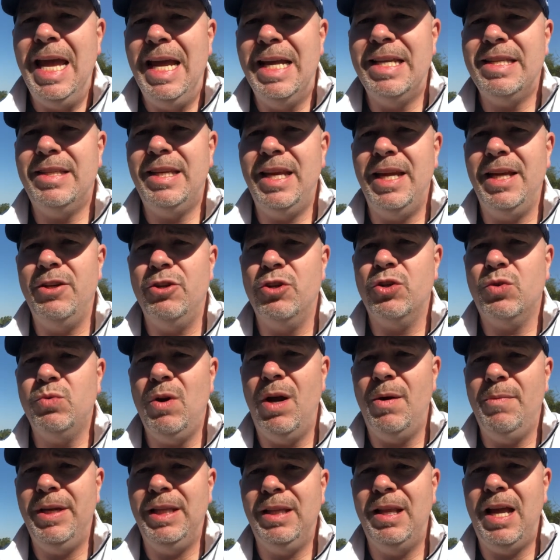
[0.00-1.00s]
And seniors,
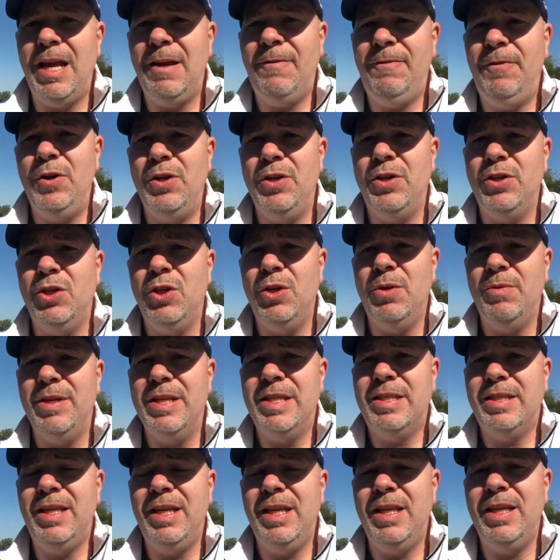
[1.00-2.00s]
what we'd like for you to do
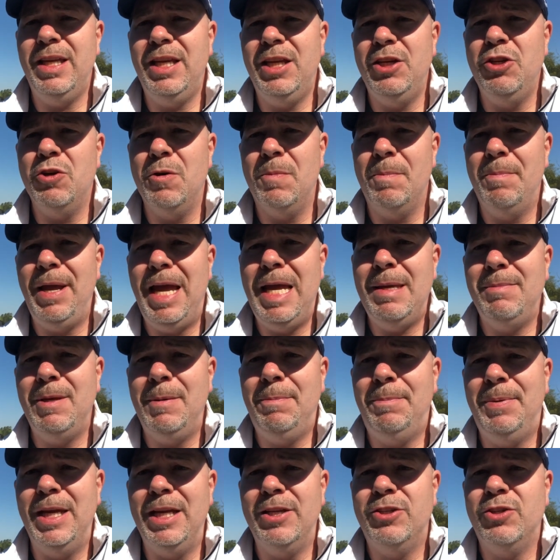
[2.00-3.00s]
is send in your
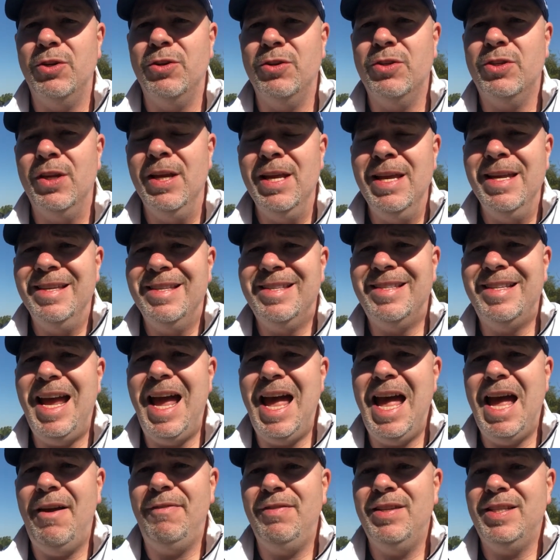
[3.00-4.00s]
baby pictures.
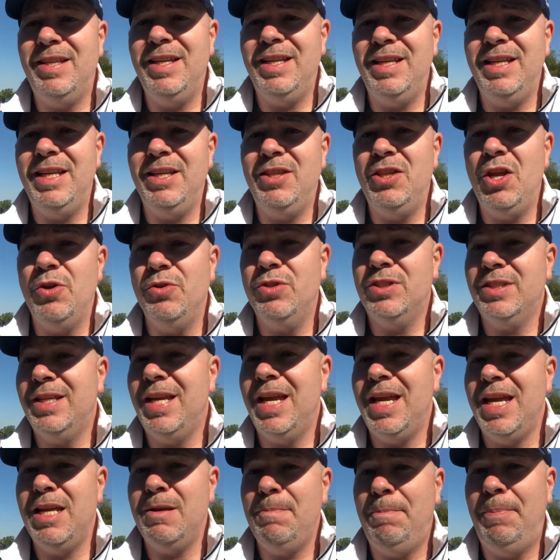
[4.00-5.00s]
Staff, send in those
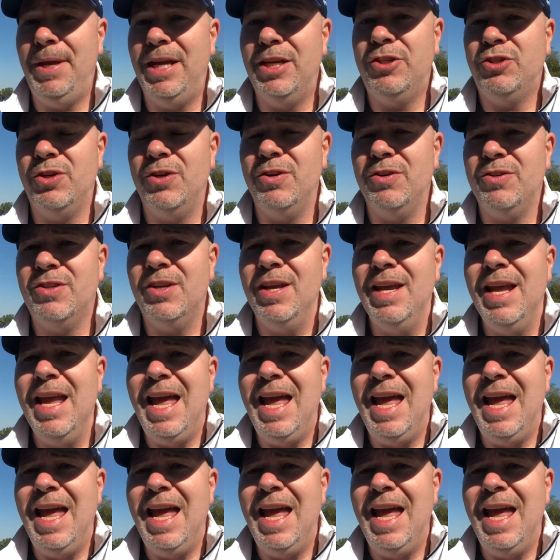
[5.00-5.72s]
team pictures.